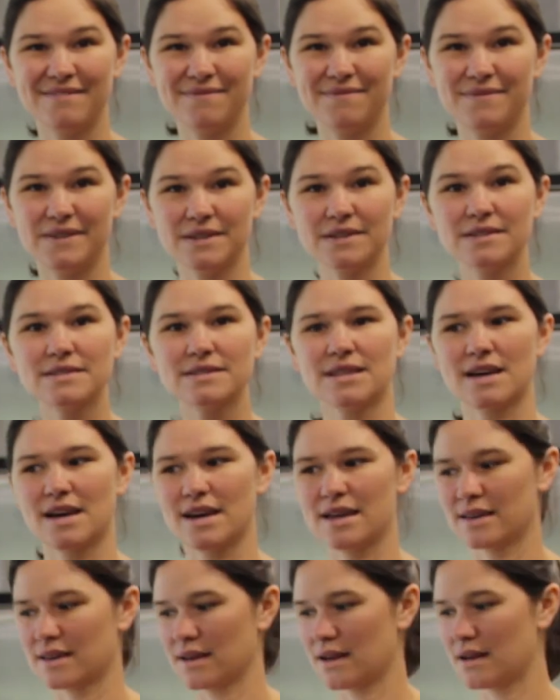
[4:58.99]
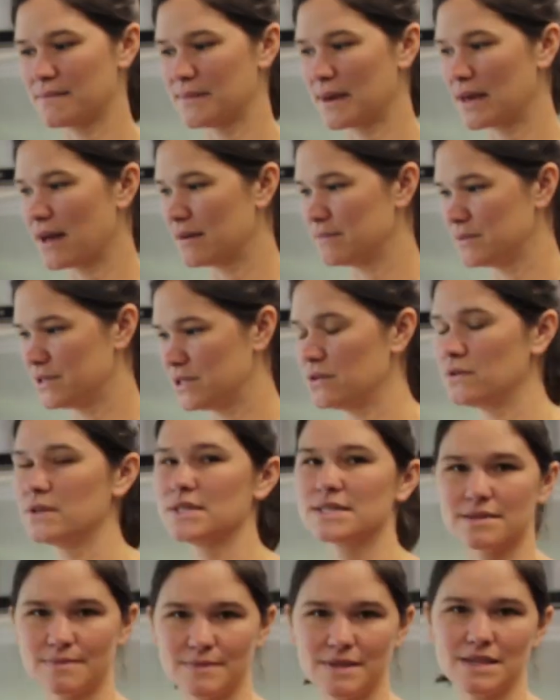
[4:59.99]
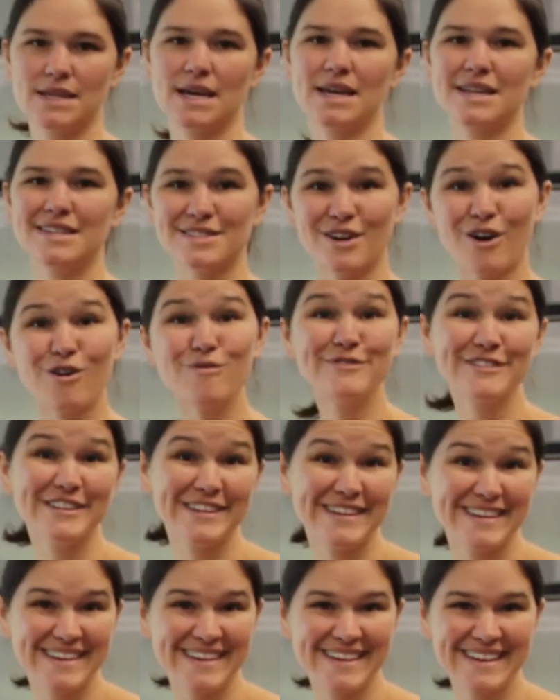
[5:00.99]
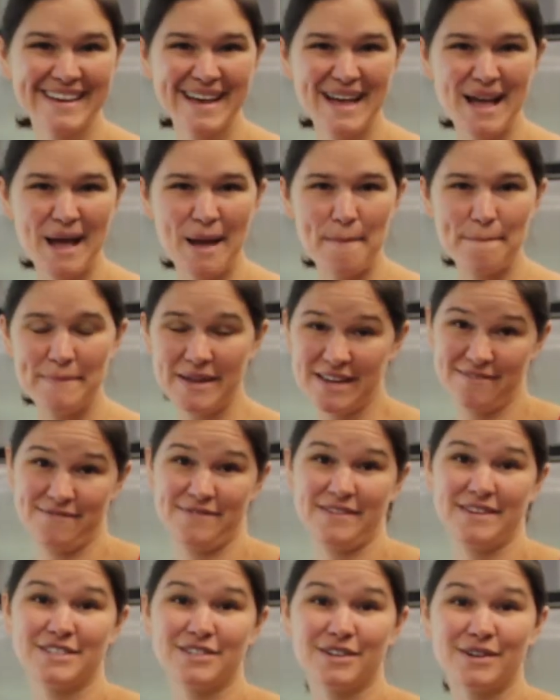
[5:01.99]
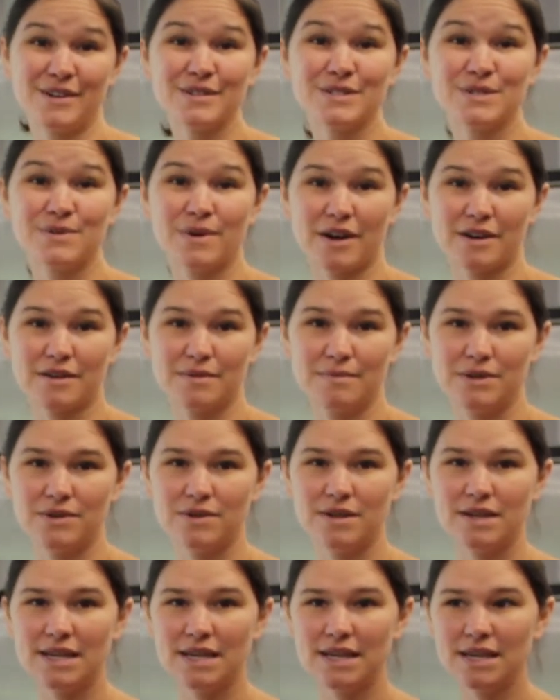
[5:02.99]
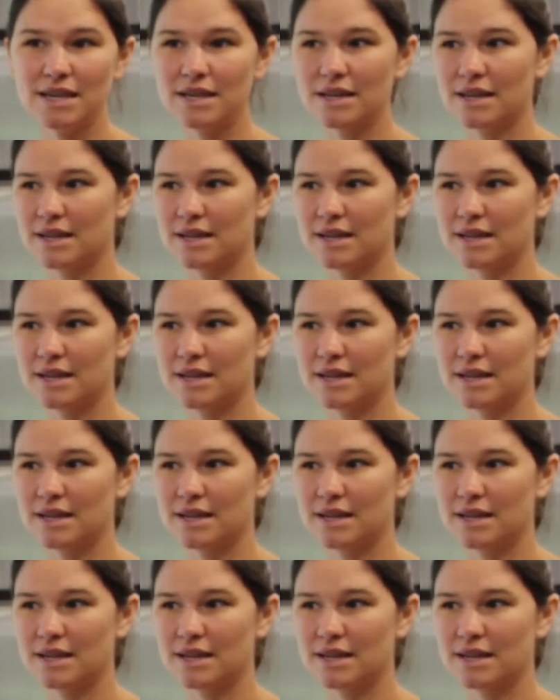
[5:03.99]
It feels like I'm doing something that is hopefully beneficial to our community